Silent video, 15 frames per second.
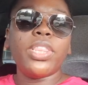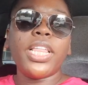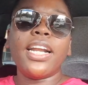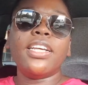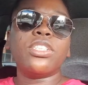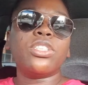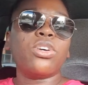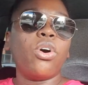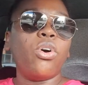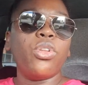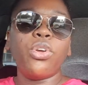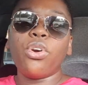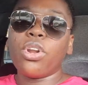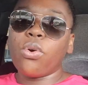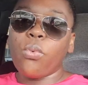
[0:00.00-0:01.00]
that is all
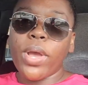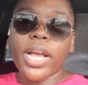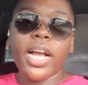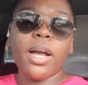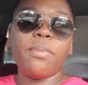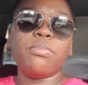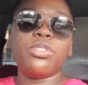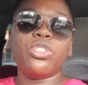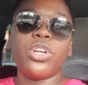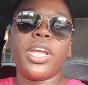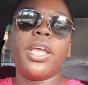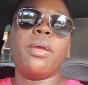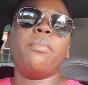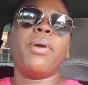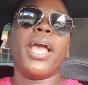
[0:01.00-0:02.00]
you're gonna wake up,
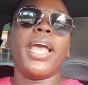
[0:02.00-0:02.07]
dream,